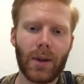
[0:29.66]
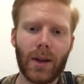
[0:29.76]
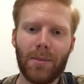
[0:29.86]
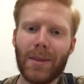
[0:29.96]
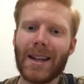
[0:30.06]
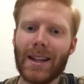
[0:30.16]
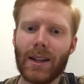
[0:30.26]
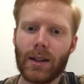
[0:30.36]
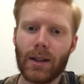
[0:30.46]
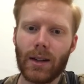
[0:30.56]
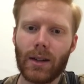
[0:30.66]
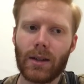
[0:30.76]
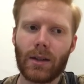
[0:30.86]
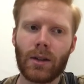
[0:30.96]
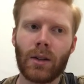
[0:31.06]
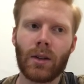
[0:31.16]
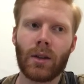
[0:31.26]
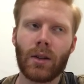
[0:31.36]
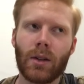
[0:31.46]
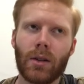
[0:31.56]
immediateness
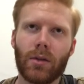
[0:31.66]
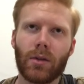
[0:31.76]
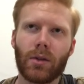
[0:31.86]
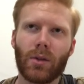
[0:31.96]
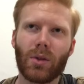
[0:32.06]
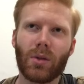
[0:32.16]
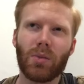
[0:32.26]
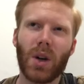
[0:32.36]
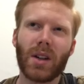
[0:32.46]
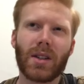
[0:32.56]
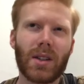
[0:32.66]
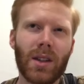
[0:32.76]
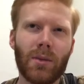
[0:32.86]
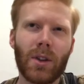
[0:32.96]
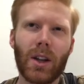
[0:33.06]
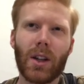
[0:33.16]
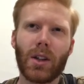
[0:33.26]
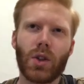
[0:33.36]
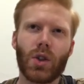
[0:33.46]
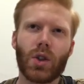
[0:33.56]
or
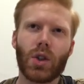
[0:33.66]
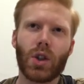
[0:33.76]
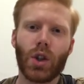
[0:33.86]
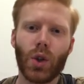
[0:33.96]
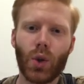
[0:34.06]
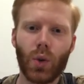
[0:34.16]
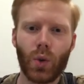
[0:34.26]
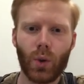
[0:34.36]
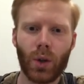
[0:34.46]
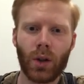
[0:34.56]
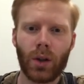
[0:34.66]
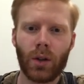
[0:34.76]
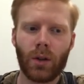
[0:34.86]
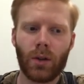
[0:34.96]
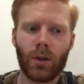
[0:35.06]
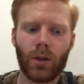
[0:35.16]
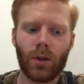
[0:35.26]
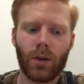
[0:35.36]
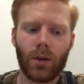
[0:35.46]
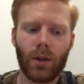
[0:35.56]
proximity to
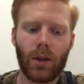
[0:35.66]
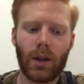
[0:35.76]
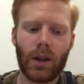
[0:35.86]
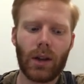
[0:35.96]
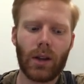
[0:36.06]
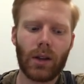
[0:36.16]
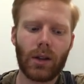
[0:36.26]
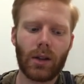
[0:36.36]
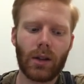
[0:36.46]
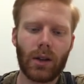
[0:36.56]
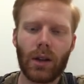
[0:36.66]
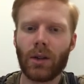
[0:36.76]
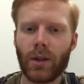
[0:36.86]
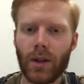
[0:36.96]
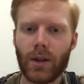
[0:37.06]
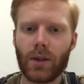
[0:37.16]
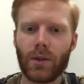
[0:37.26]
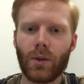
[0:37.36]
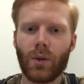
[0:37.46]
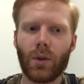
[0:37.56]
the illness
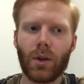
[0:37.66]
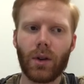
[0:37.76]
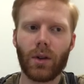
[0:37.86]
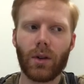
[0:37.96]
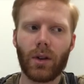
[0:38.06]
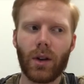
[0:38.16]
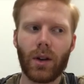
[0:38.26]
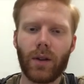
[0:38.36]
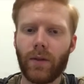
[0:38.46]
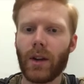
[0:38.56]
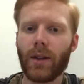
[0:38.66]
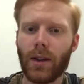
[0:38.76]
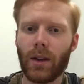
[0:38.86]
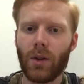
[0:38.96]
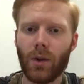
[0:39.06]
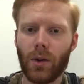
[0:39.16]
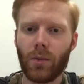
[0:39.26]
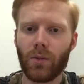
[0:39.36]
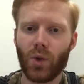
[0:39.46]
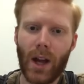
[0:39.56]
or event that you're
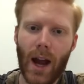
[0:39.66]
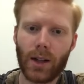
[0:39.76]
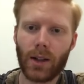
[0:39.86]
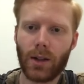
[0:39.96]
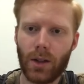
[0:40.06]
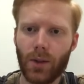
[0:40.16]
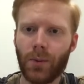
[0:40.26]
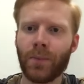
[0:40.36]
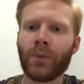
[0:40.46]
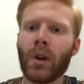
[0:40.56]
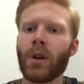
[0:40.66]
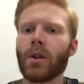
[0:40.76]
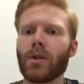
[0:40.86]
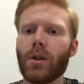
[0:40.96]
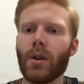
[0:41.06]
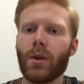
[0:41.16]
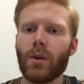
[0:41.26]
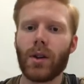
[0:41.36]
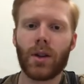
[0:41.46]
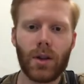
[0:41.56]
reacting to. So
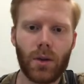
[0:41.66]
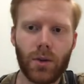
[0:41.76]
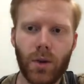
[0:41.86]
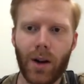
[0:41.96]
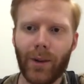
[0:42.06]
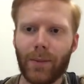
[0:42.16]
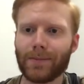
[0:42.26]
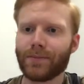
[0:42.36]
the initial trauma,